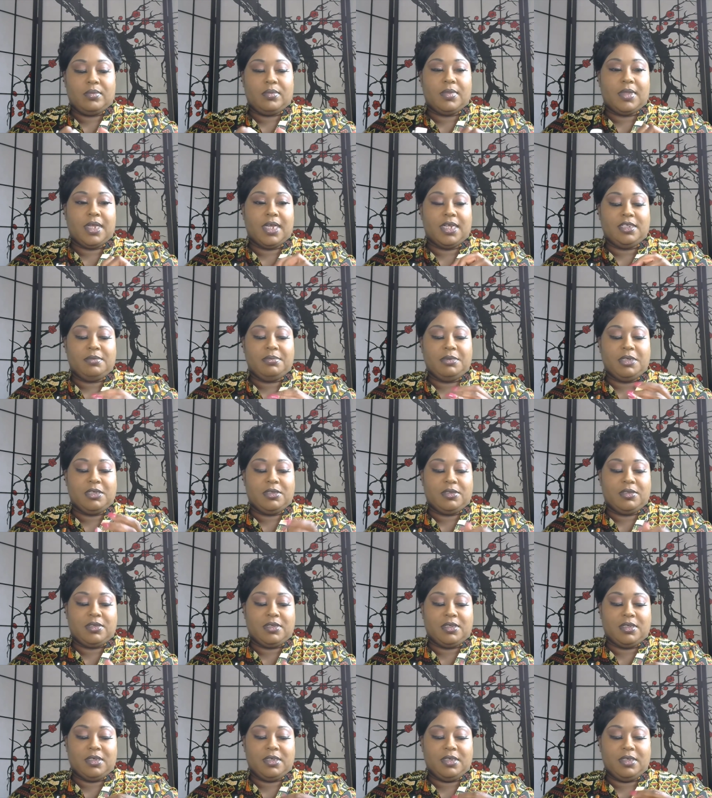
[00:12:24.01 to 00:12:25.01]
That smells
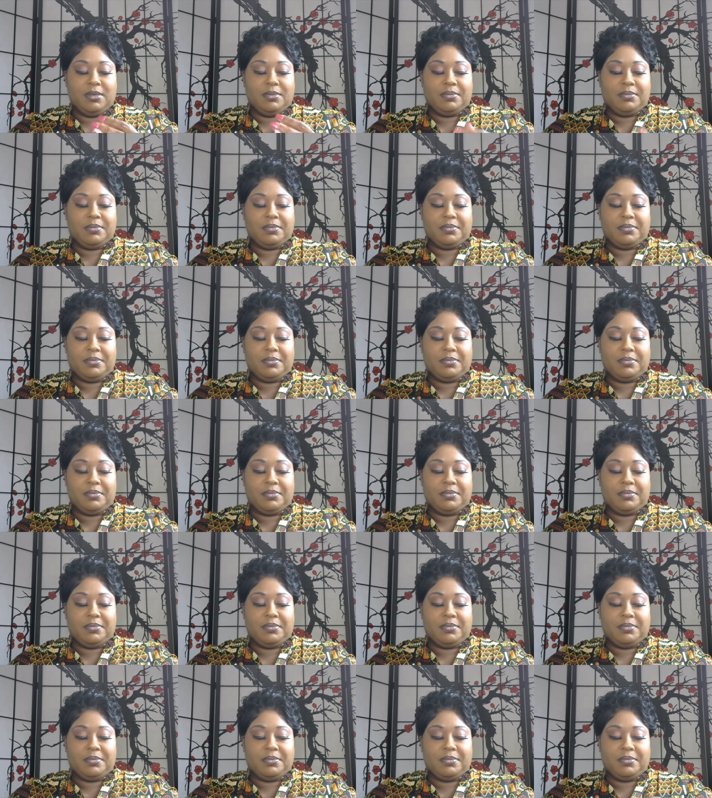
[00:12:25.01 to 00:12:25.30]
good.